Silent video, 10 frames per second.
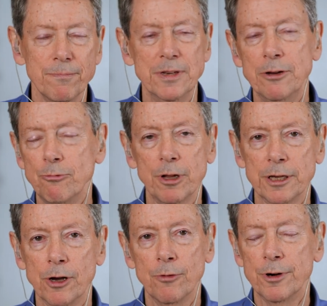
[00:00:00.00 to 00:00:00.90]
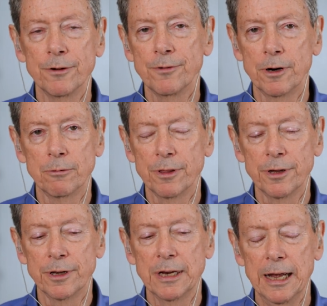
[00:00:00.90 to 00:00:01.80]
didn't really go very far with
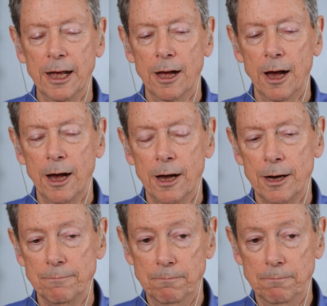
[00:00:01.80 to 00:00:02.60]
it. Uh,